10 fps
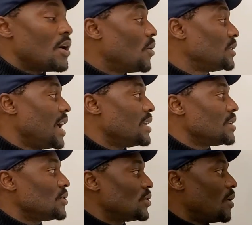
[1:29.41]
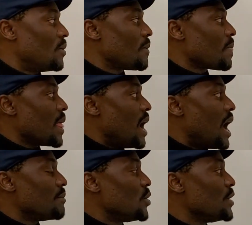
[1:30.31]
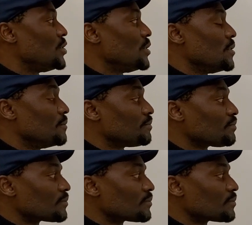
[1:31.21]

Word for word: Okay, so I'm going to